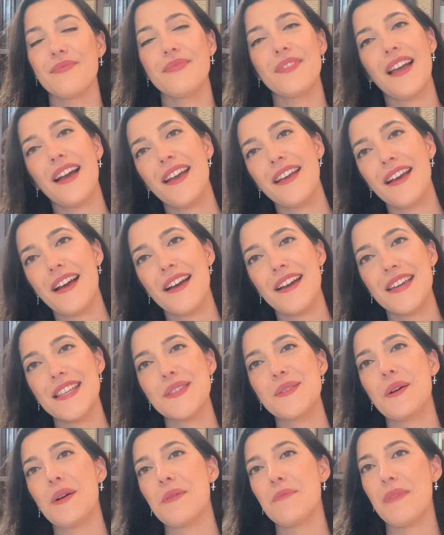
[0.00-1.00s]
Hi guys,
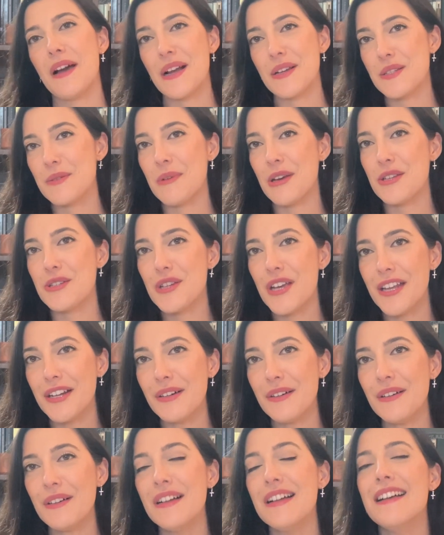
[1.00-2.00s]
welcome back to my
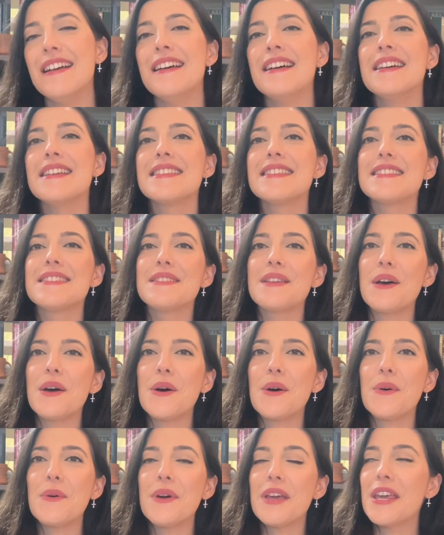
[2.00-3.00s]
channel.
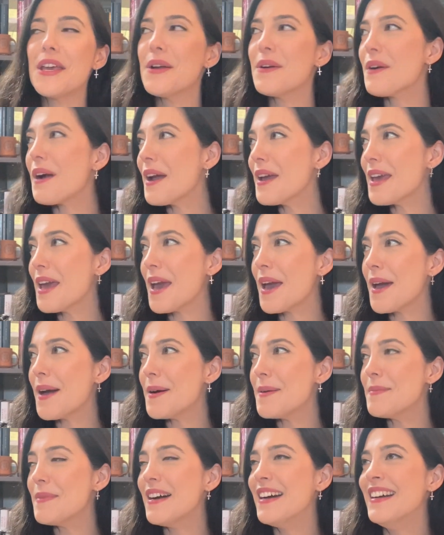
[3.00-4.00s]
So here I
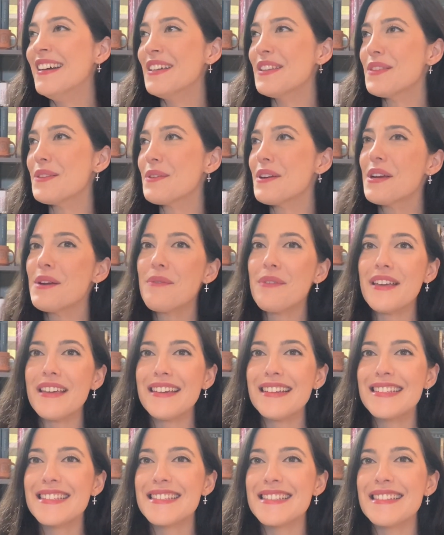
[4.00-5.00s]
am 3
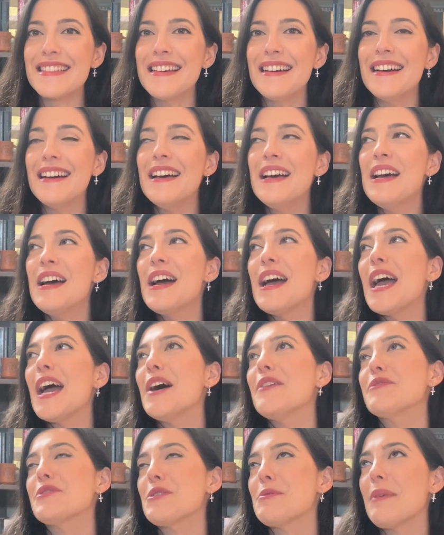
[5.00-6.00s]
weeks
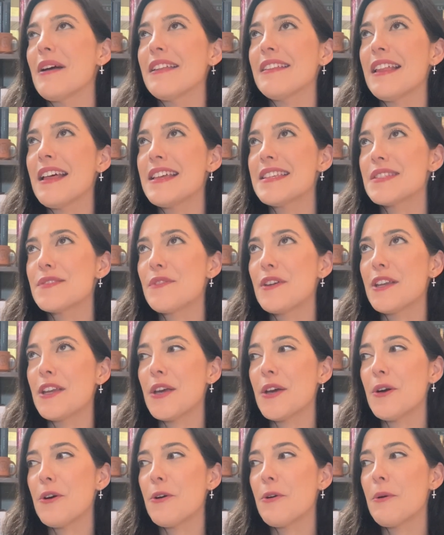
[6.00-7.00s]
after my last
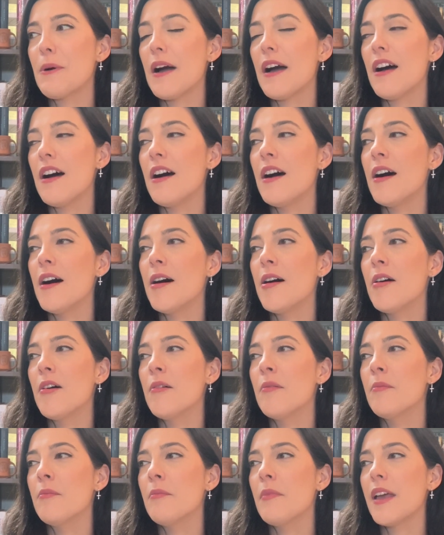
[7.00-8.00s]
video,
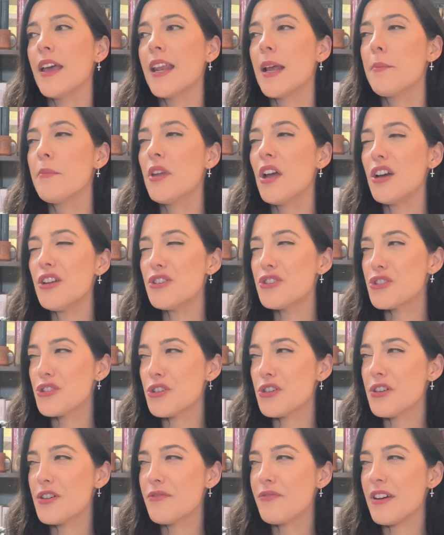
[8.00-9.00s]
and I'm not
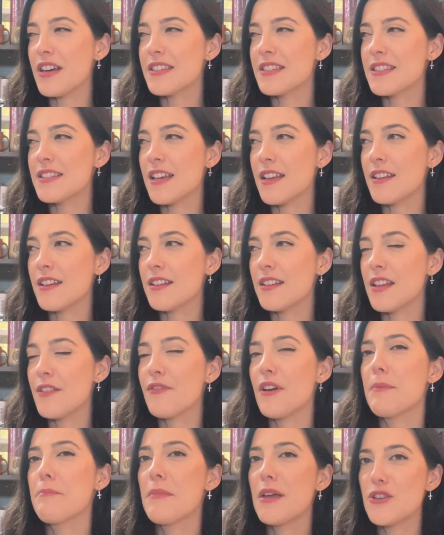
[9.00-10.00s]
sure if I said it, if
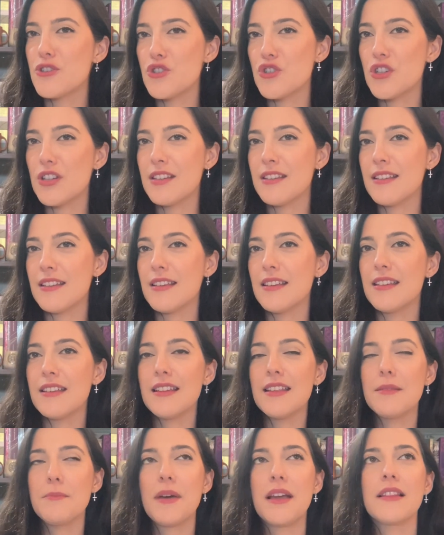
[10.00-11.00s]
I mentioned it
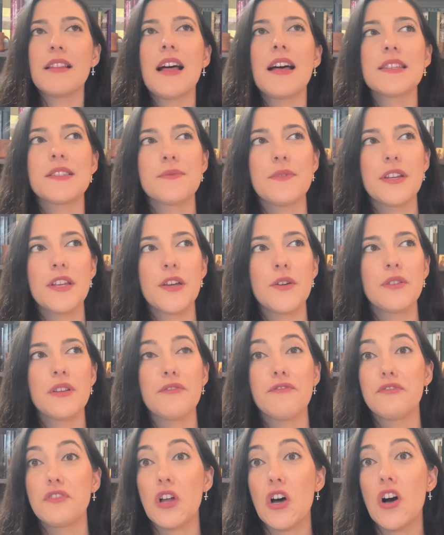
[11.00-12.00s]
in my last video, the
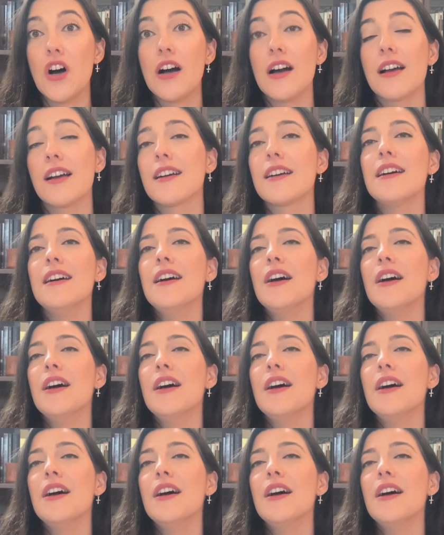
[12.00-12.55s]
vlog